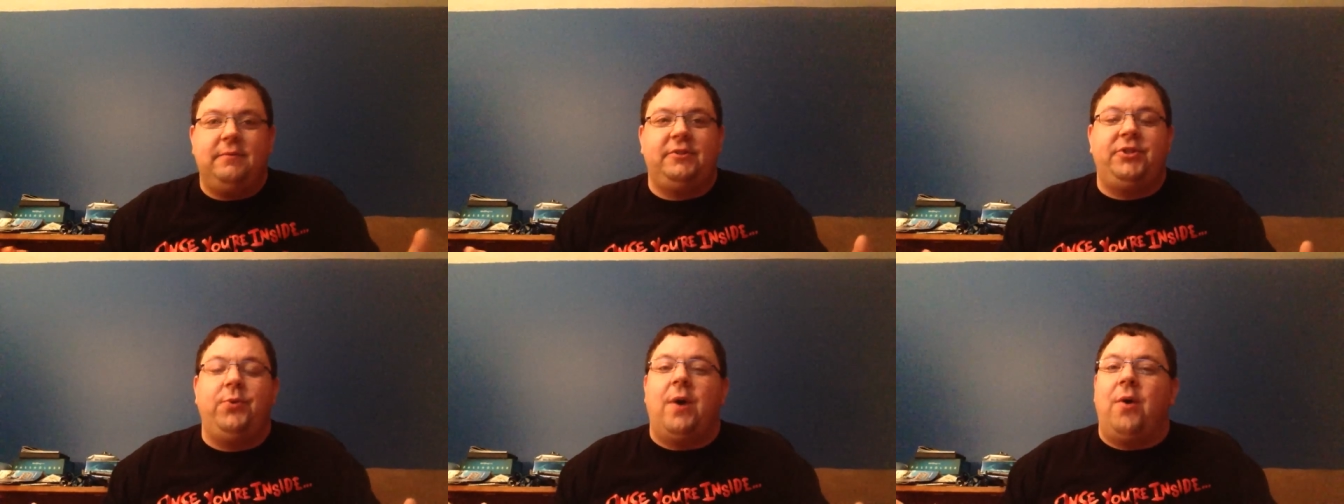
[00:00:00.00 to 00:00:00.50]

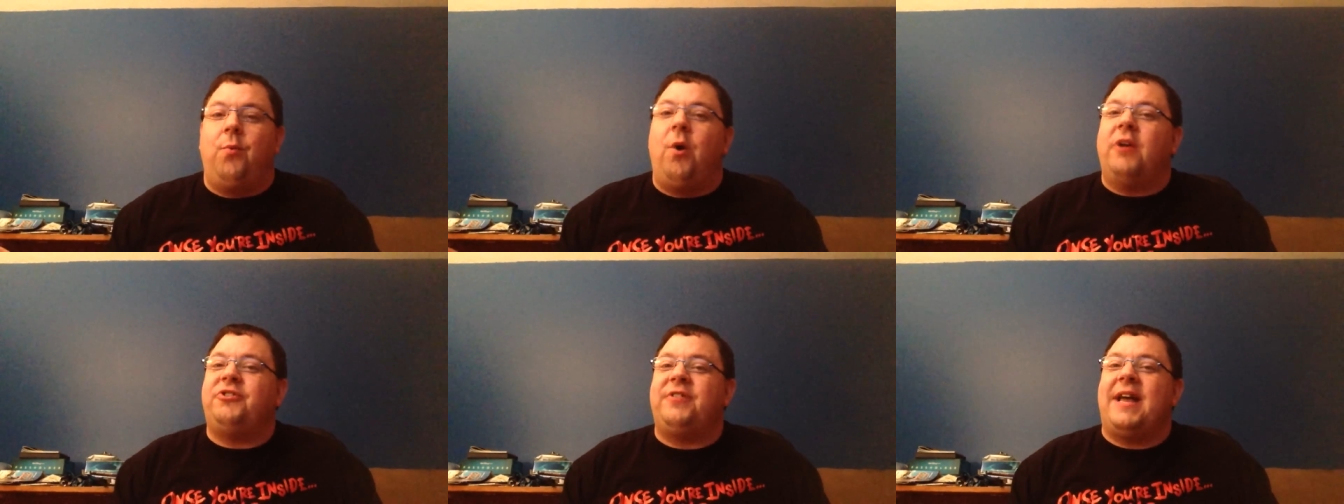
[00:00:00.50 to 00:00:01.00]
to uh,
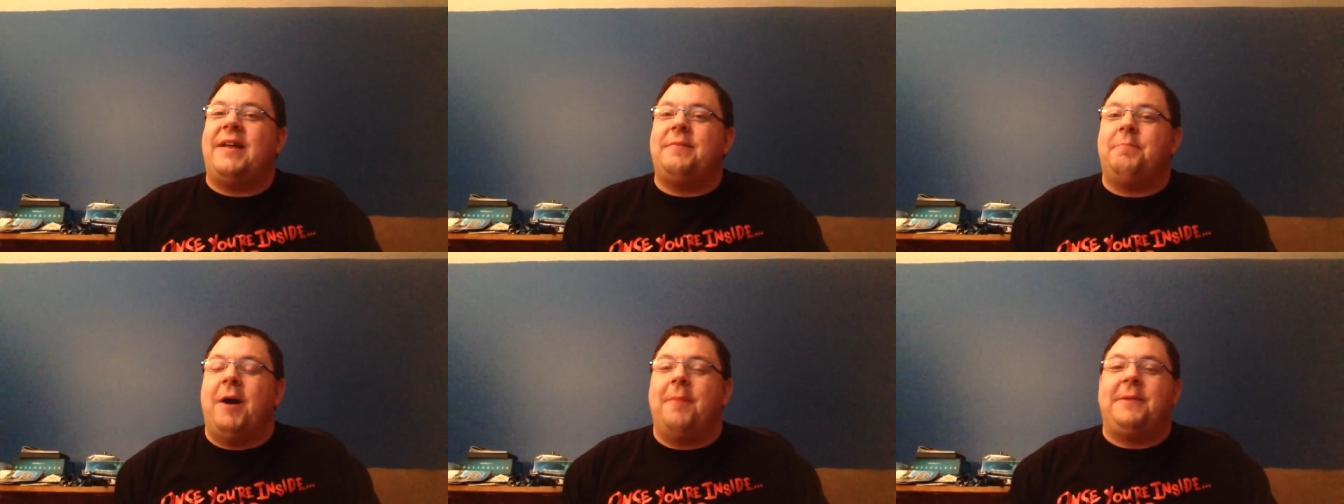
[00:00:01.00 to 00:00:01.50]
watch
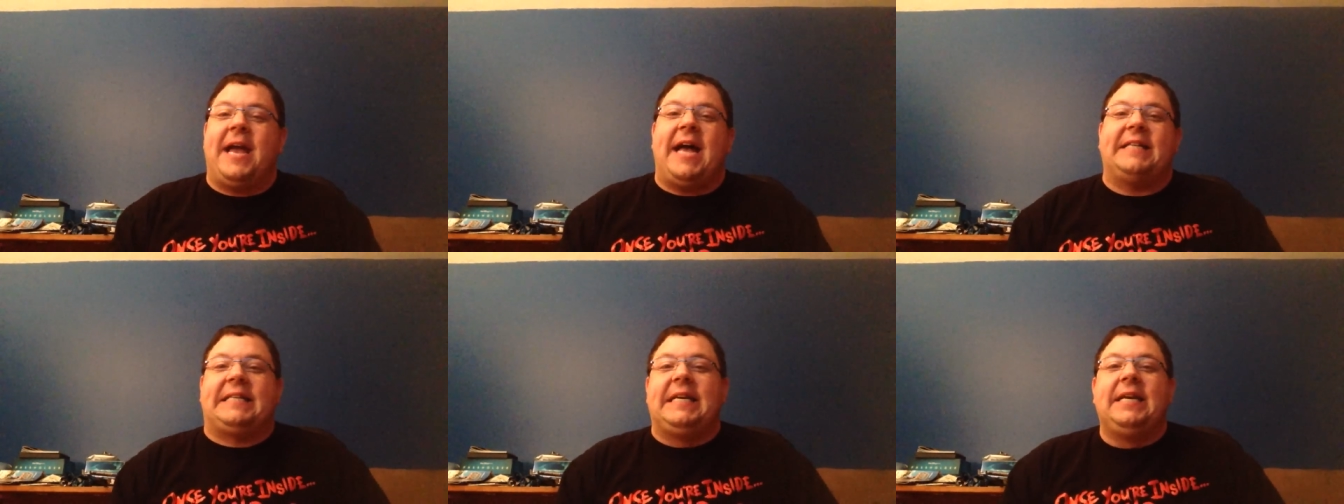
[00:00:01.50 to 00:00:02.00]
that
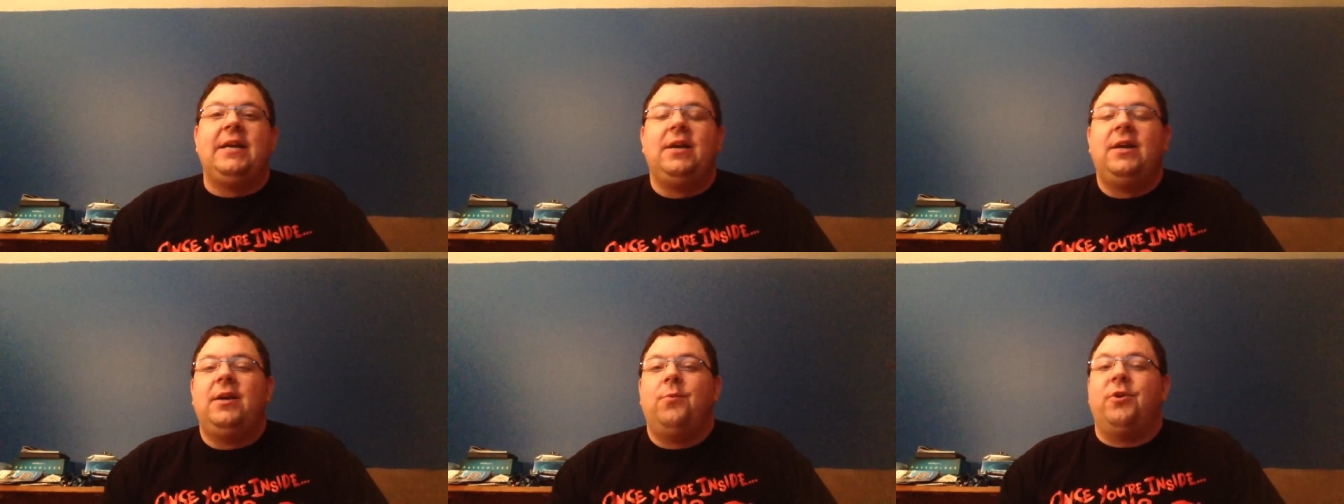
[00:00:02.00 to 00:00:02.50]
podcast
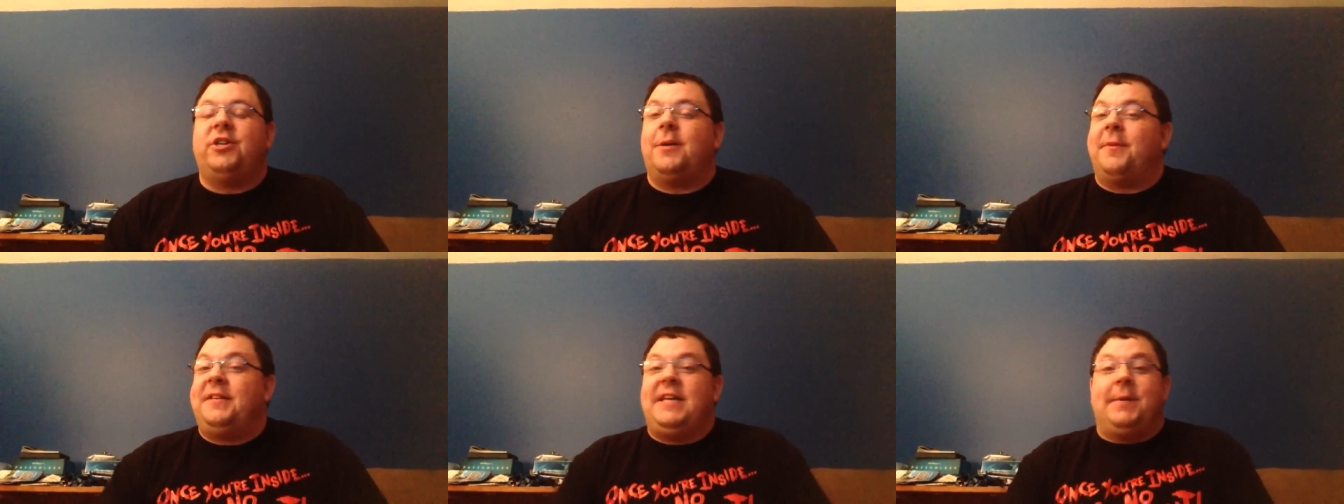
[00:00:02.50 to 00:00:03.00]
we're gonna talk
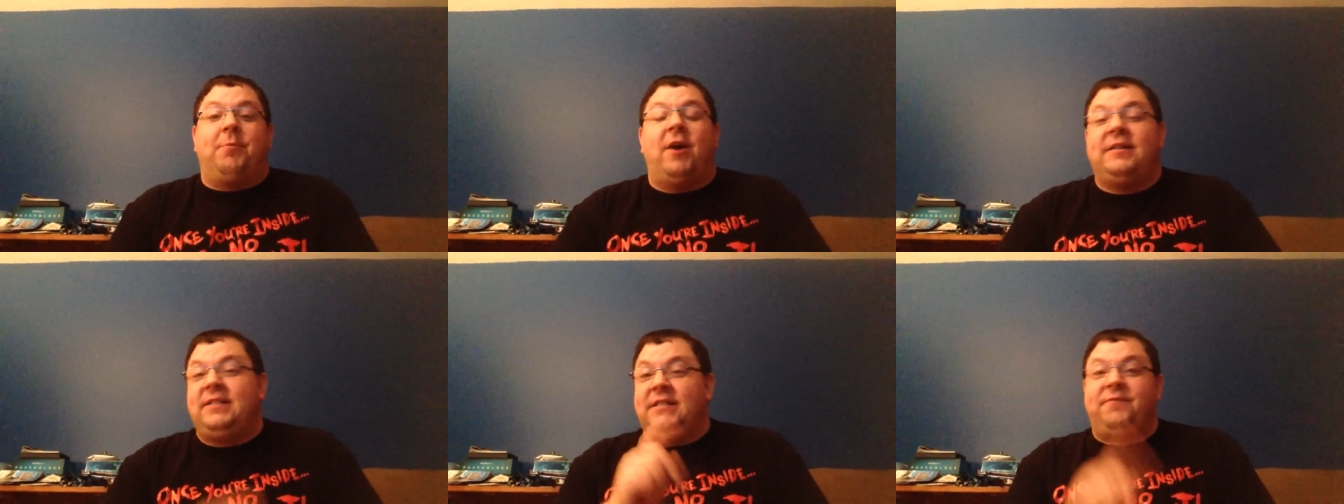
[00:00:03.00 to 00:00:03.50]
about the ticket
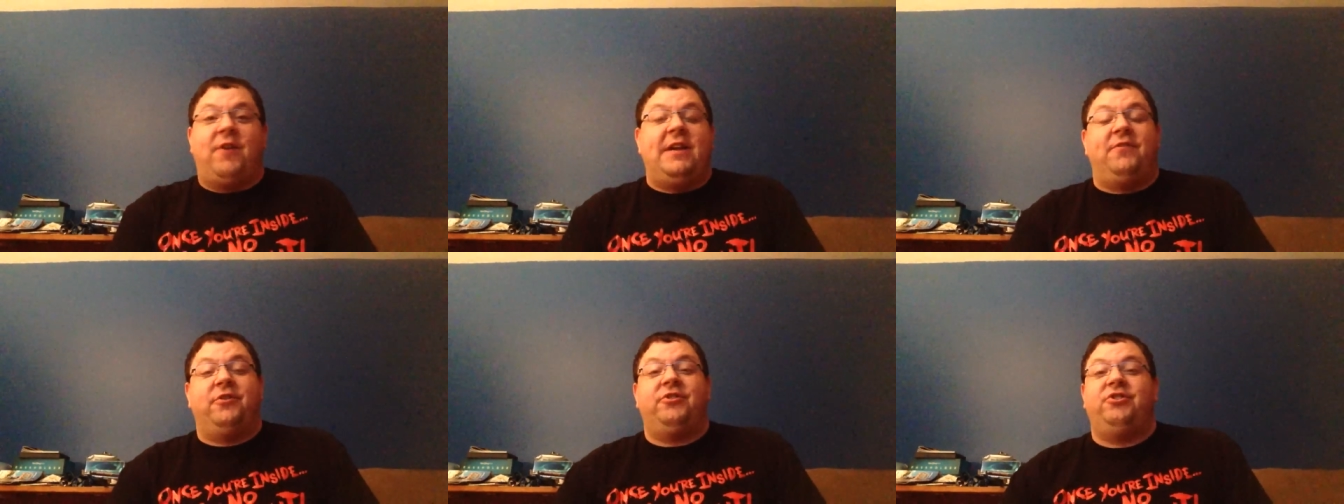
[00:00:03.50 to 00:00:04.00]
prices and Freddy
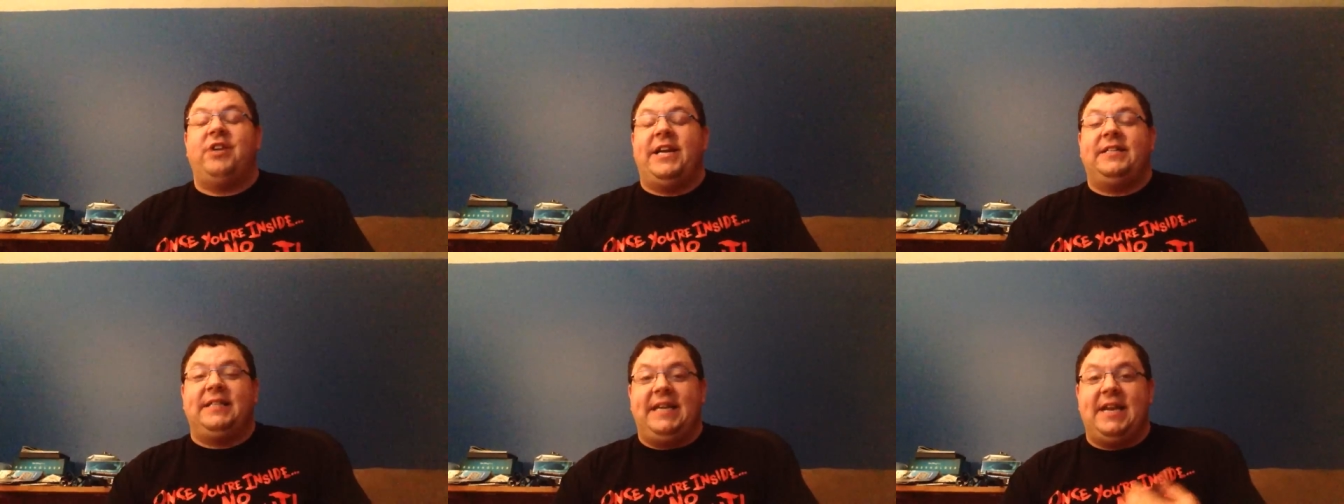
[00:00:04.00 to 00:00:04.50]
versus
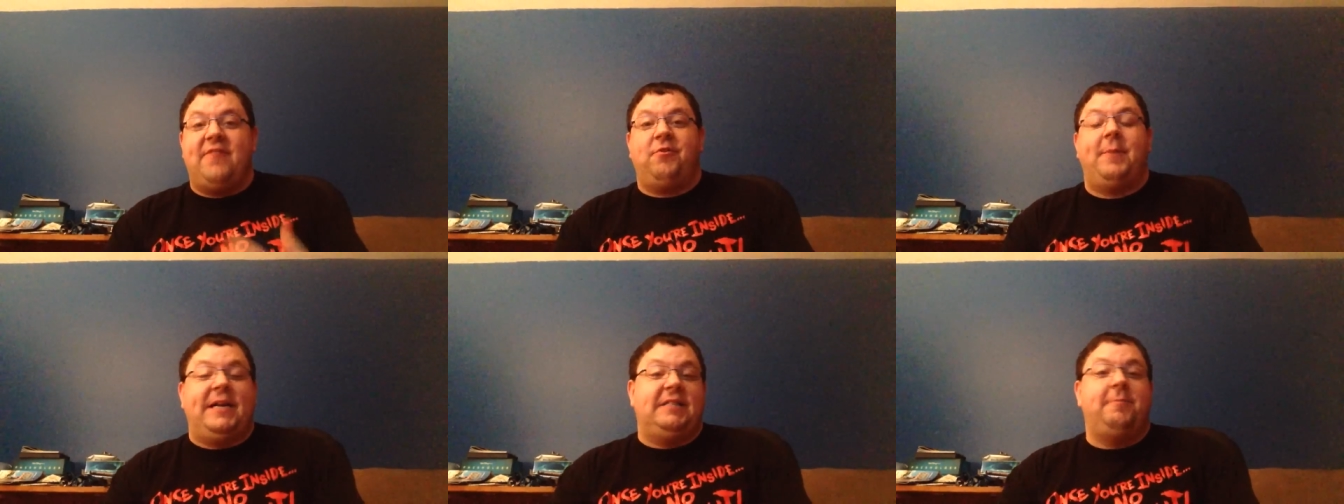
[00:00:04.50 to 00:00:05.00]
Jason, get
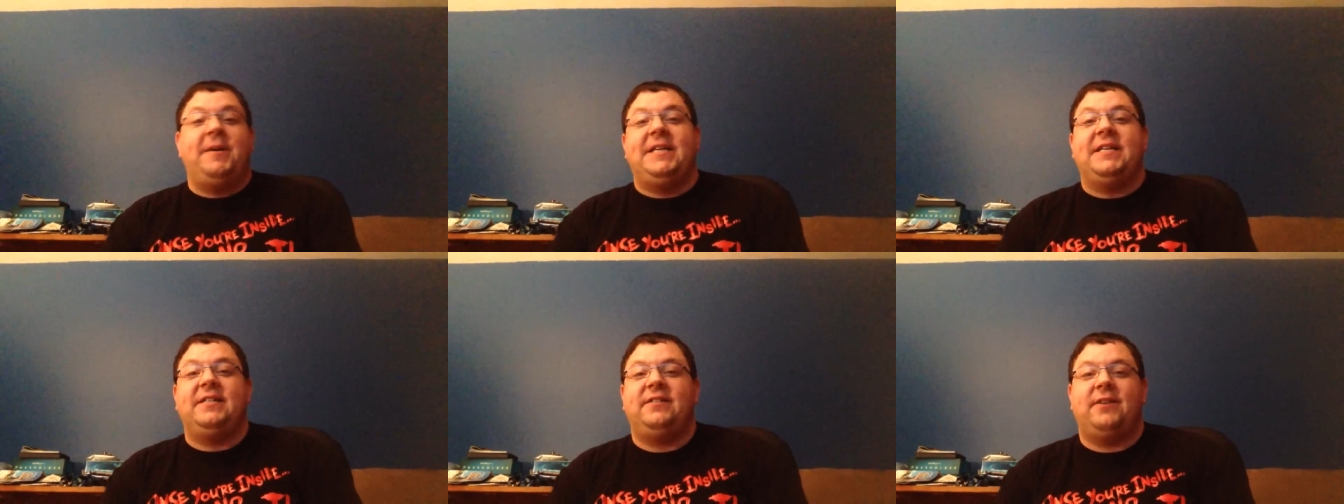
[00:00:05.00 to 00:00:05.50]
everybody's opinions.